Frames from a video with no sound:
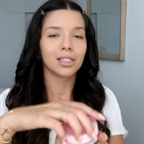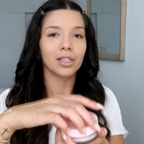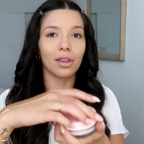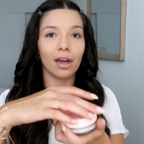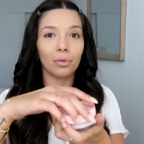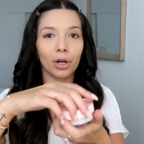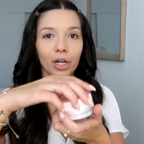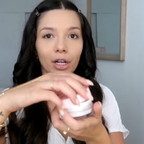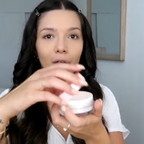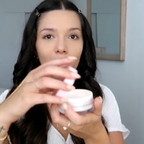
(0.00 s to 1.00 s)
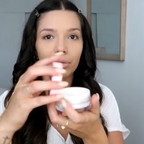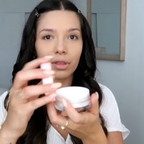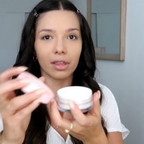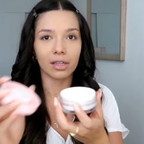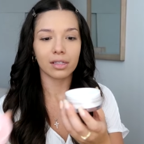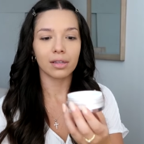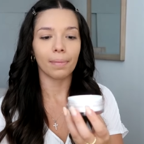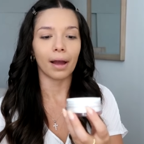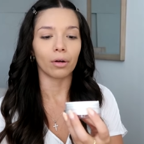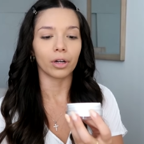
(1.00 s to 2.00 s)
So then we're gonna go in with this
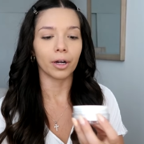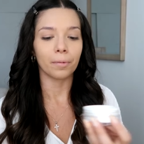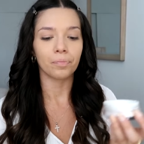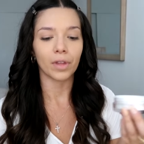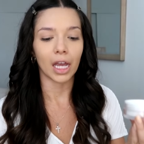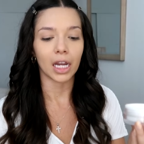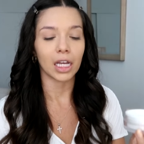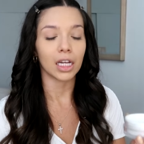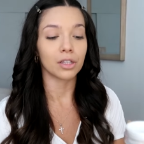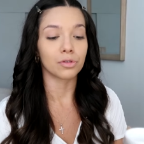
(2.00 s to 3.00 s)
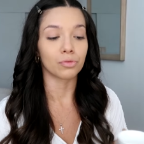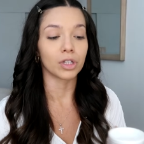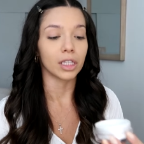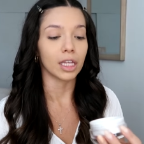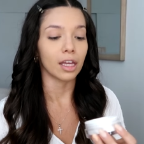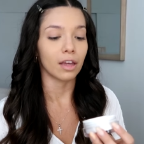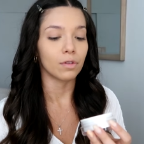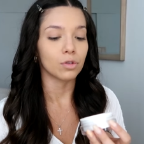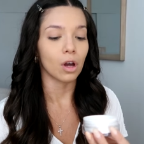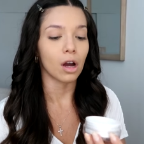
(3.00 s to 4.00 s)
powder, and it is really, like if
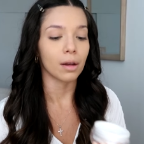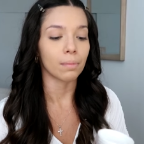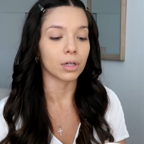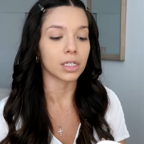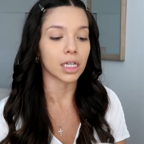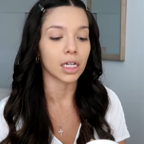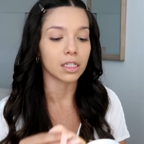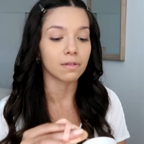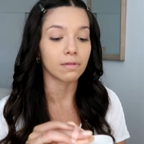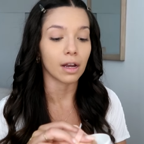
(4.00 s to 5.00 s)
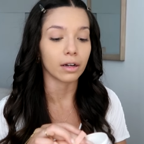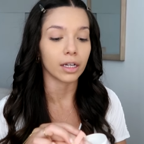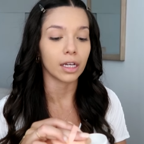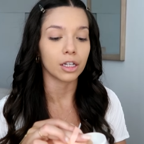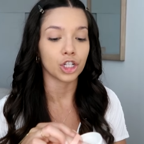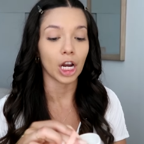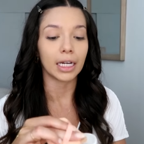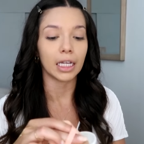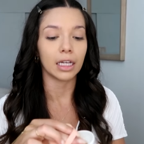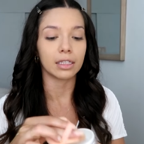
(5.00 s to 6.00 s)
you saw it in person, it's very
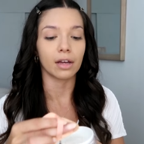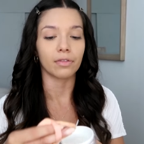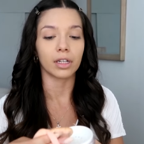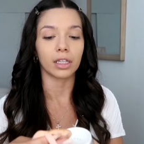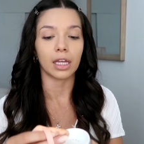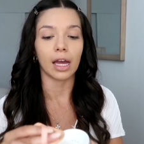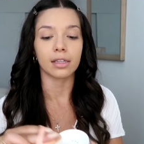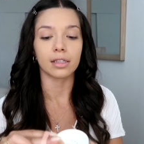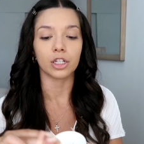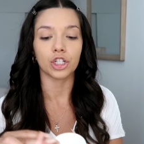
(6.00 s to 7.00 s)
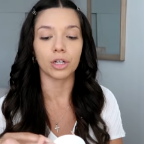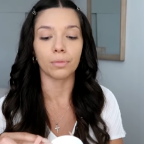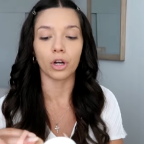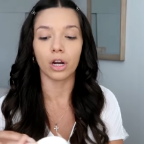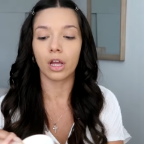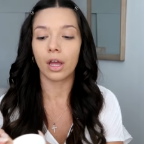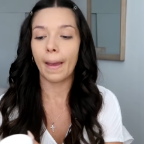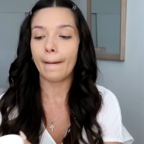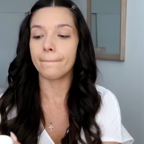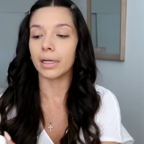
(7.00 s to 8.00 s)
shiny. It definitely has that shimmer
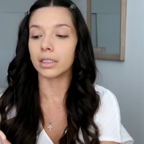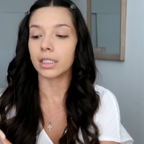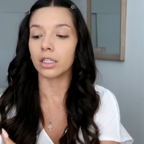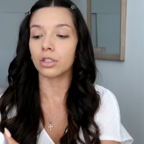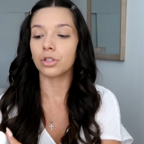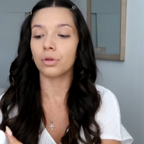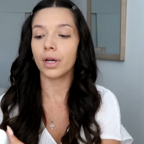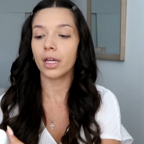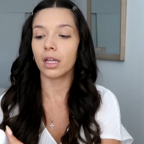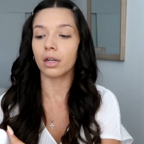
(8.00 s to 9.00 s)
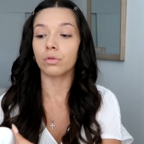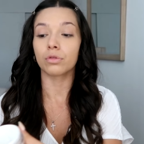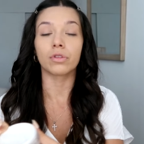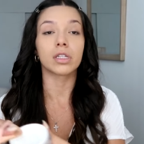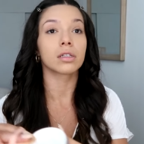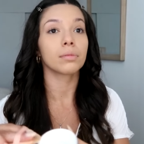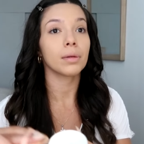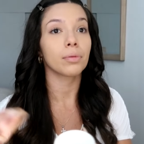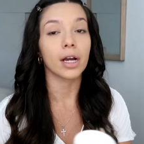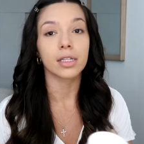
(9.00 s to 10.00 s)
built into it, and it was
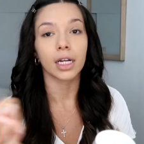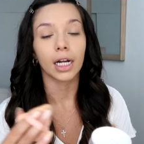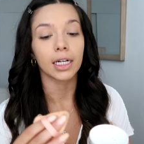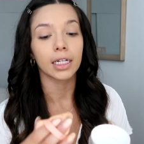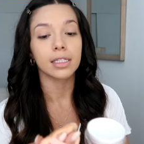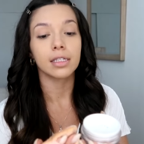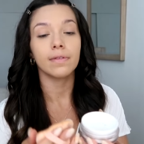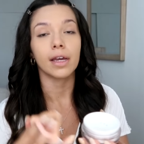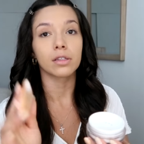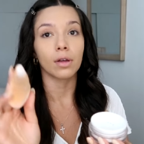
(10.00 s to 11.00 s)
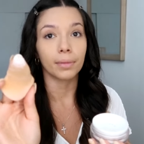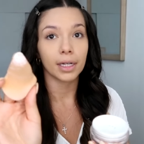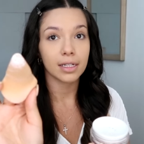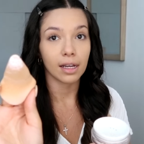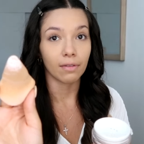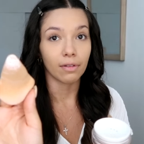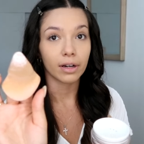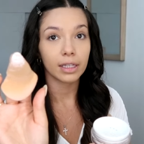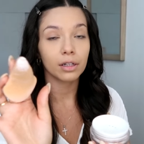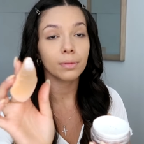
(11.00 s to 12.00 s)
reasonably priced. I got it at CVS. So I'm gonna take a
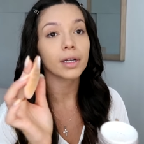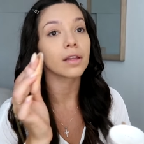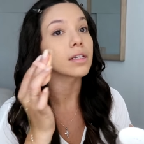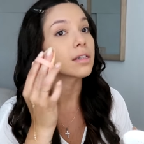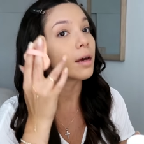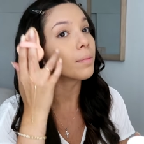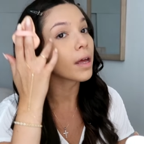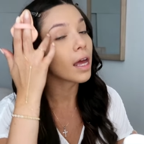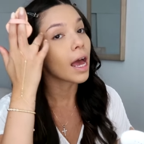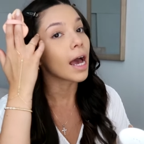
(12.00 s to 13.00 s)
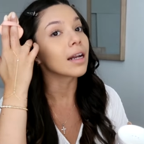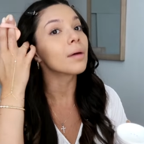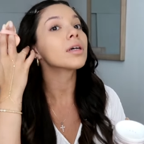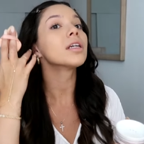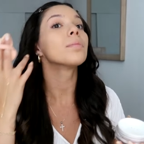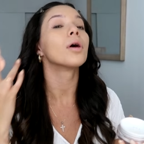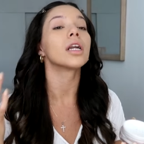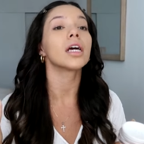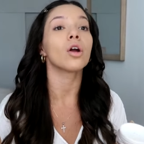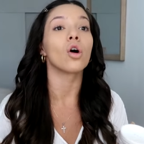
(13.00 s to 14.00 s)
very little bit on the tip, and I'm gonna
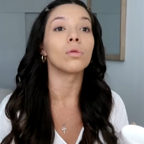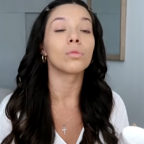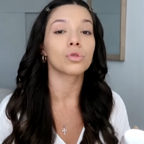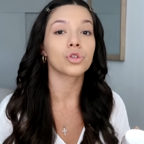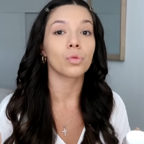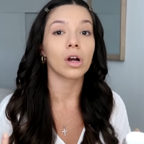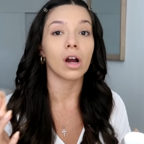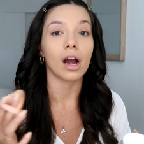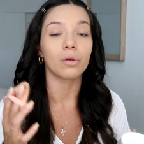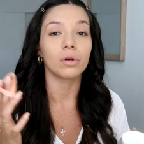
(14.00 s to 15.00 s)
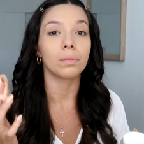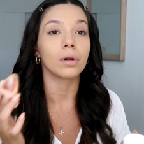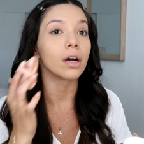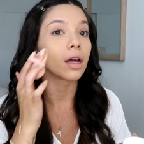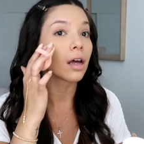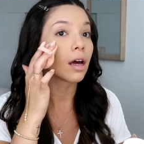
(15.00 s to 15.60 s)
put it almost where I would put